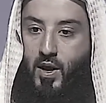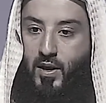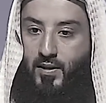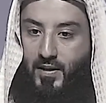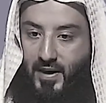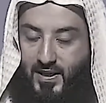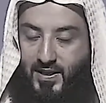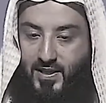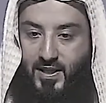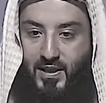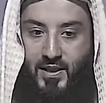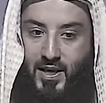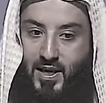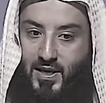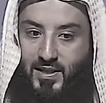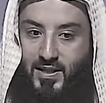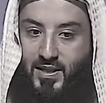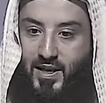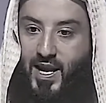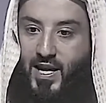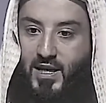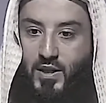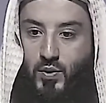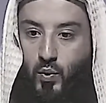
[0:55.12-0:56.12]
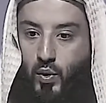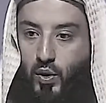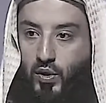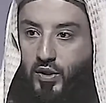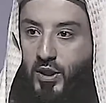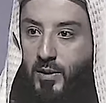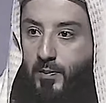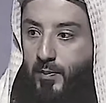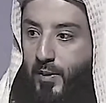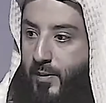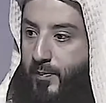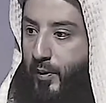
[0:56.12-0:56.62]
They said, yes, it has
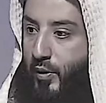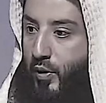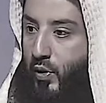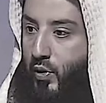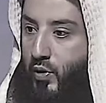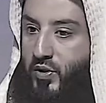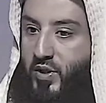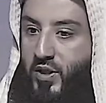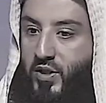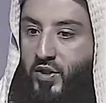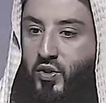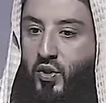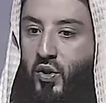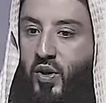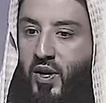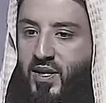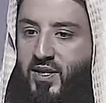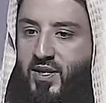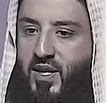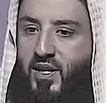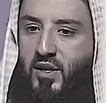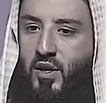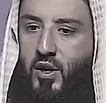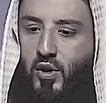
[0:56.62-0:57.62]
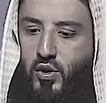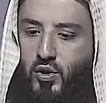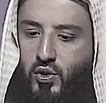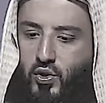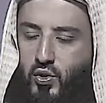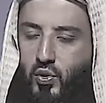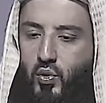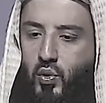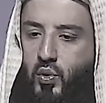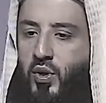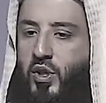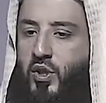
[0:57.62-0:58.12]
water. People use it. So he said,
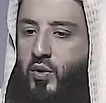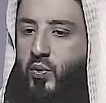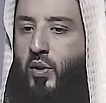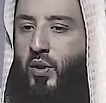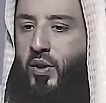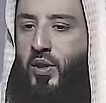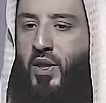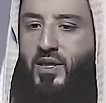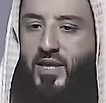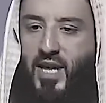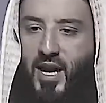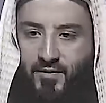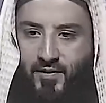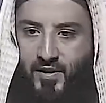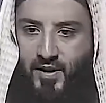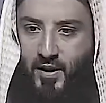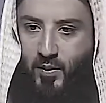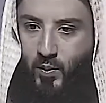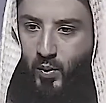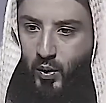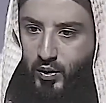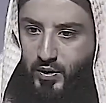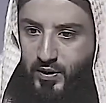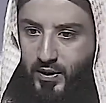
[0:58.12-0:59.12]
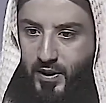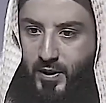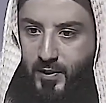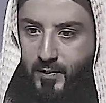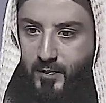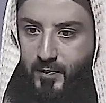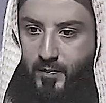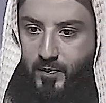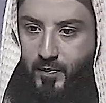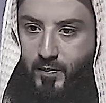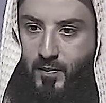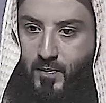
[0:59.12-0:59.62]
soon it will not have any
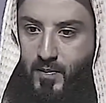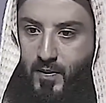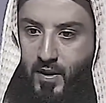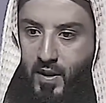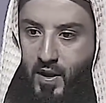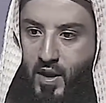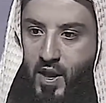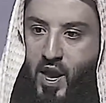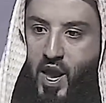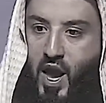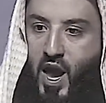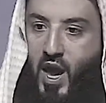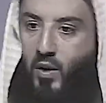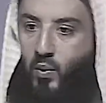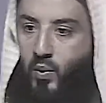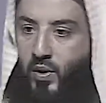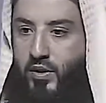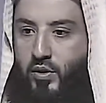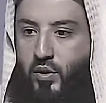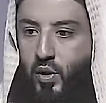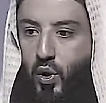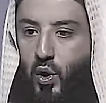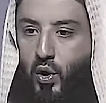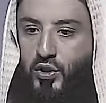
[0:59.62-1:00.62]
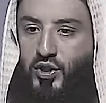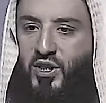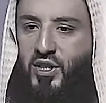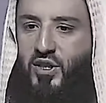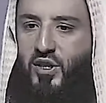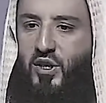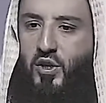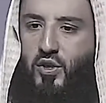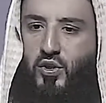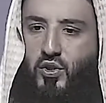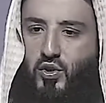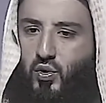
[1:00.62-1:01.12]
water and with the orchard
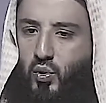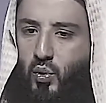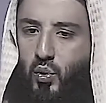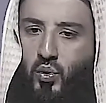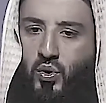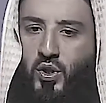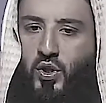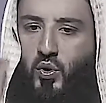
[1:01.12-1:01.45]
soon